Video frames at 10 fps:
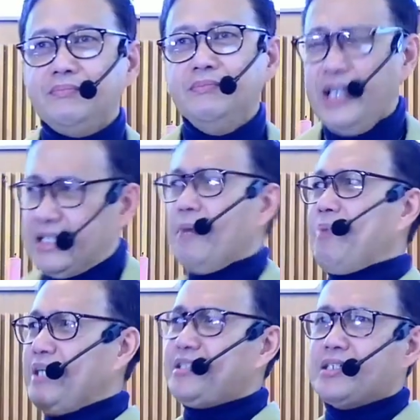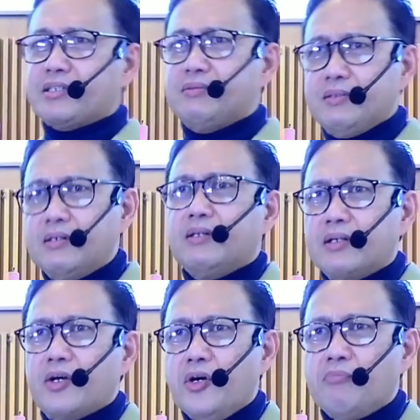Yeah, the place is
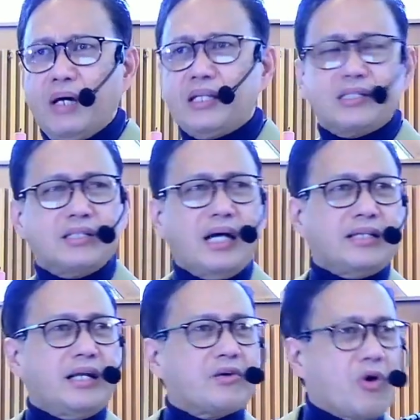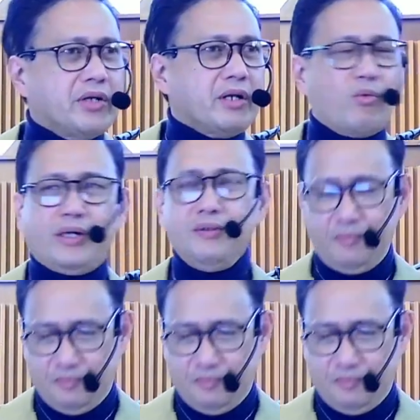good, but it's not in a royal one.